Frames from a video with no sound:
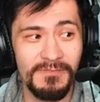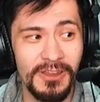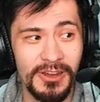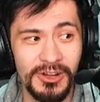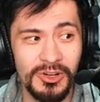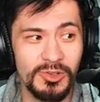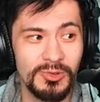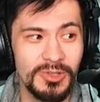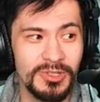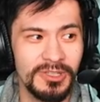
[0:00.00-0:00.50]

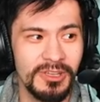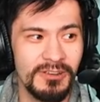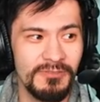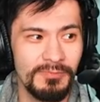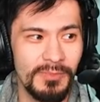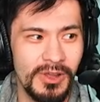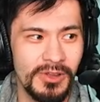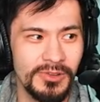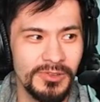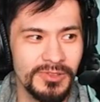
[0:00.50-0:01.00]
characteristic of
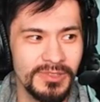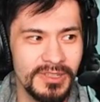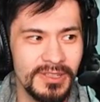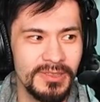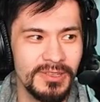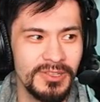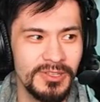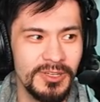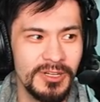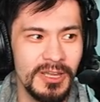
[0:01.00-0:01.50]
models in
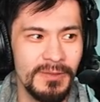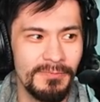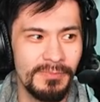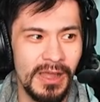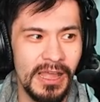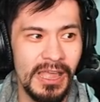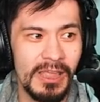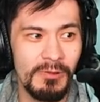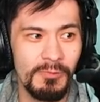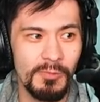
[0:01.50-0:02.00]
this unit
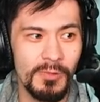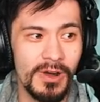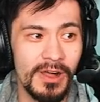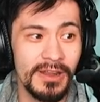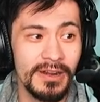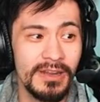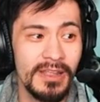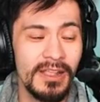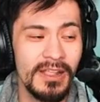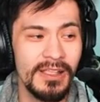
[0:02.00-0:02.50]
by 1.